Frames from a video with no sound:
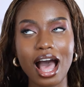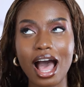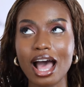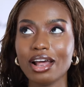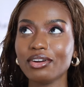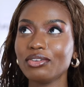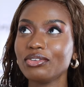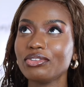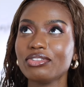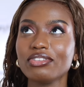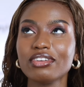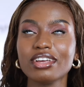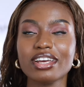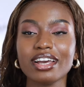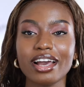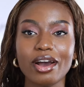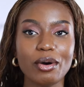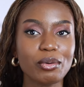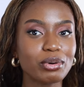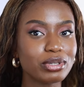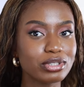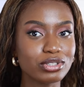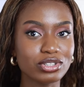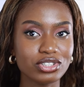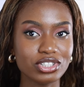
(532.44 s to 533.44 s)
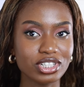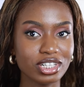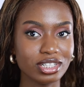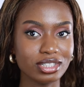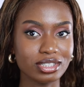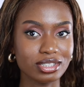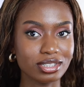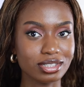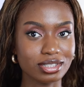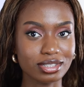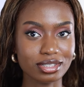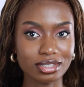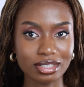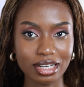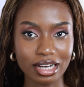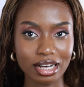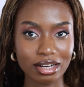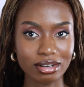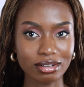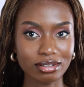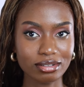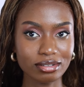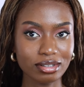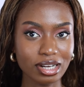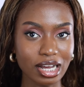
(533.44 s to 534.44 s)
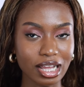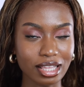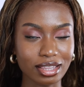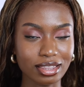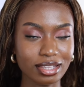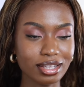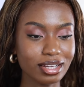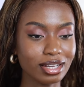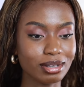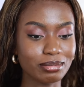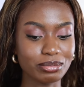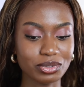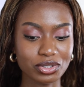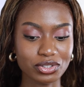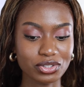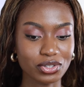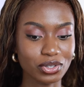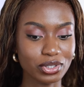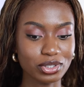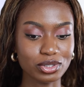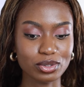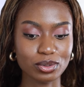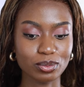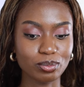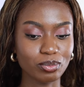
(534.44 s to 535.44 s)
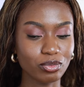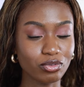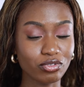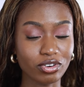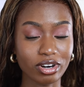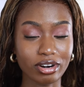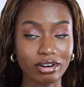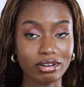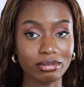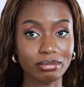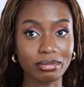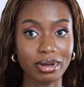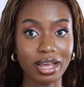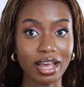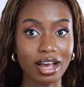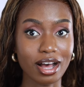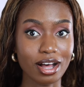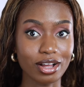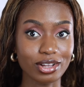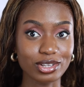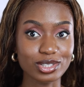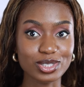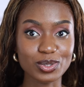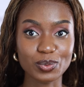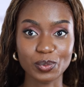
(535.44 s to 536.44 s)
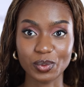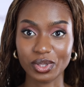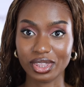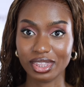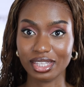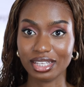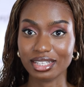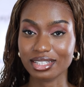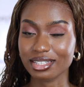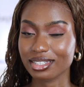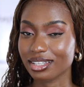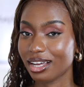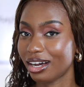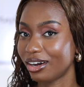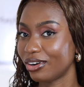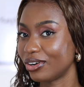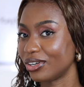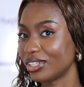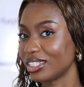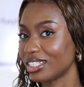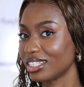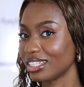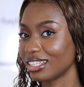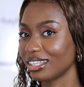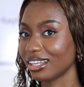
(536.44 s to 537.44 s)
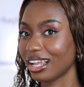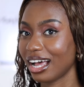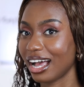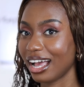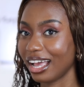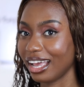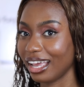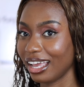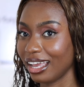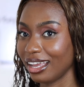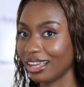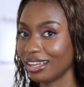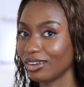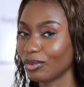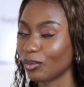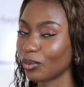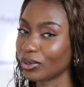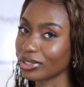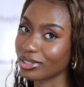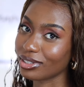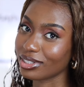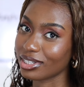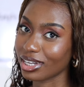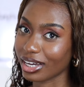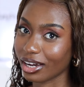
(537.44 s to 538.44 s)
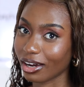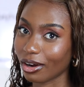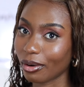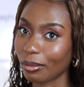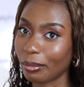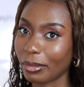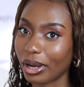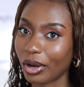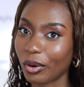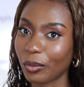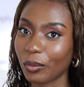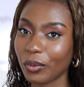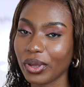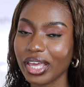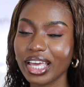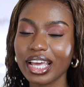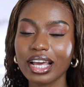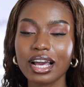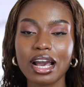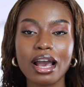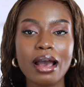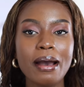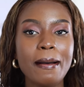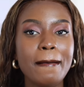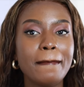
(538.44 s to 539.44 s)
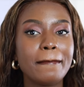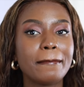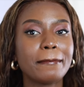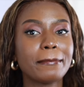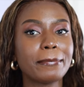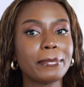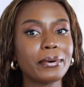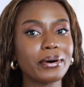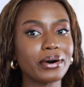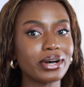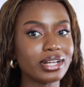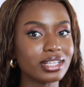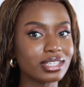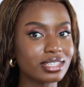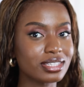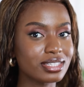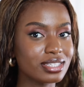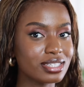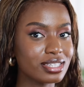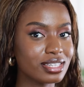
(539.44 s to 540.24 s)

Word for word: I don't think I want to change this style. I think I'm just going to move around my house with this style until I want to take out my wig. But